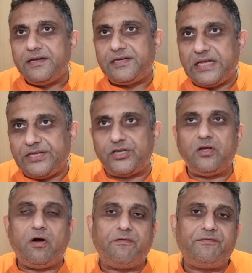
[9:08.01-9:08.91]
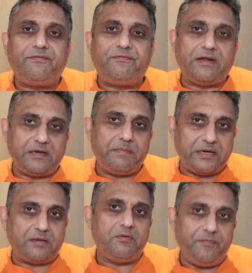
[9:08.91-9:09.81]
teaching of
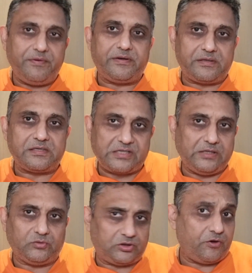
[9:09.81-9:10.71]
fundamental movement skills.